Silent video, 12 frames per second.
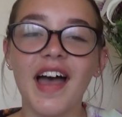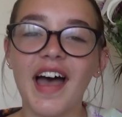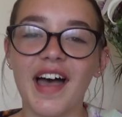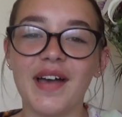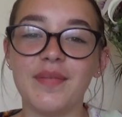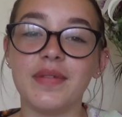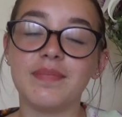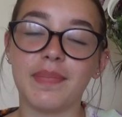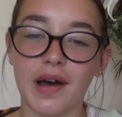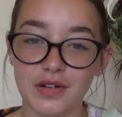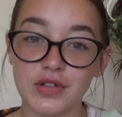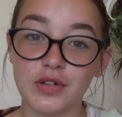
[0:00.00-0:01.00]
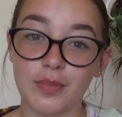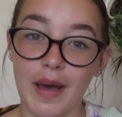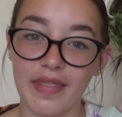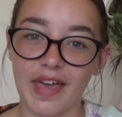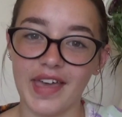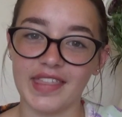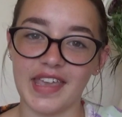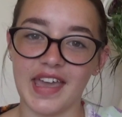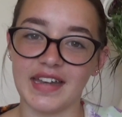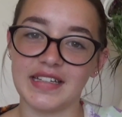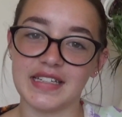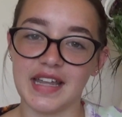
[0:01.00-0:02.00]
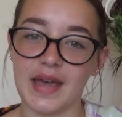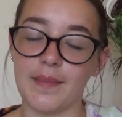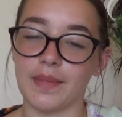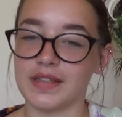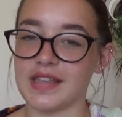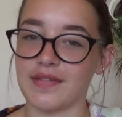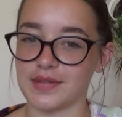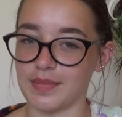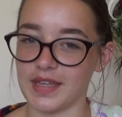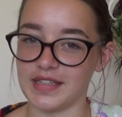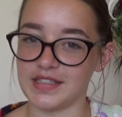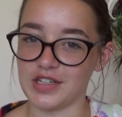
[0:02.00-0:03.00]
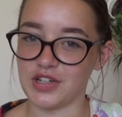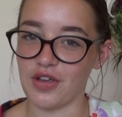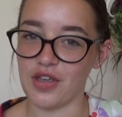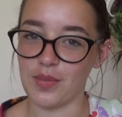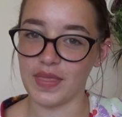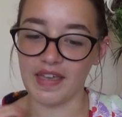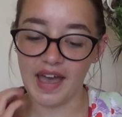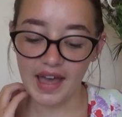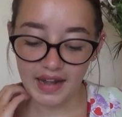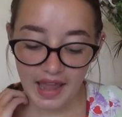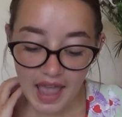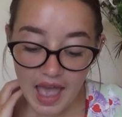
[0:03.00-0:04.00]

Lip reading: But I'll talk about that at the end because I have some things to show you with that.